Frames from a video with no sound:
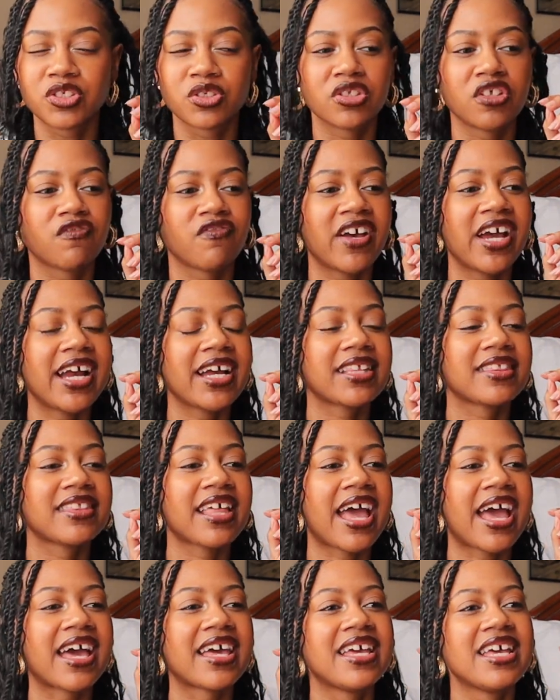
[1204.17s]
So the fact
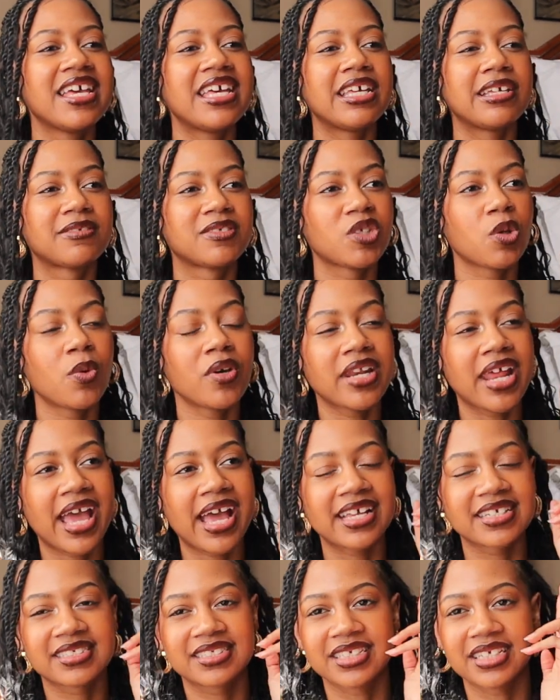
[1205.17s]
that if someone
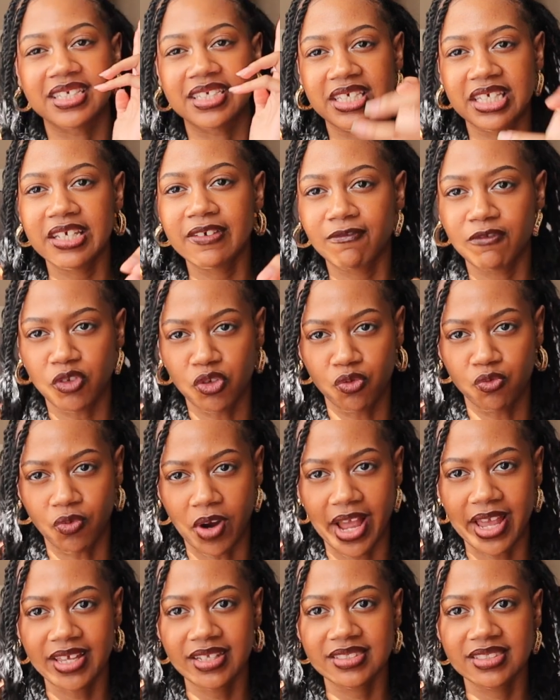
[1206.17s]
has to give you
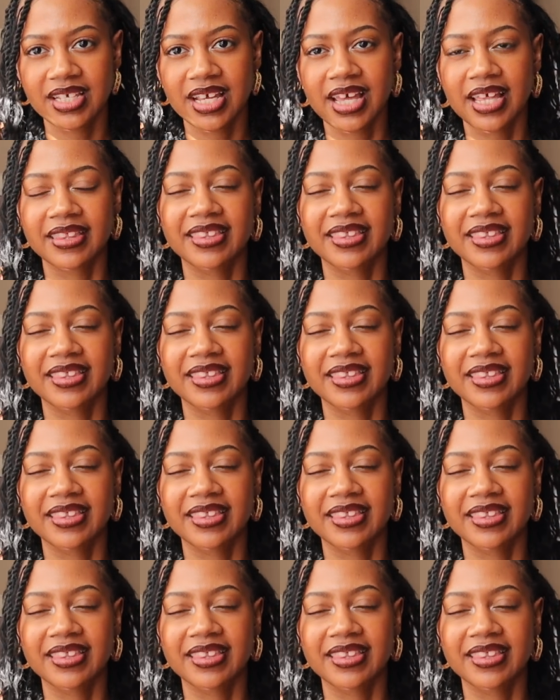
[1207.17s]
rights,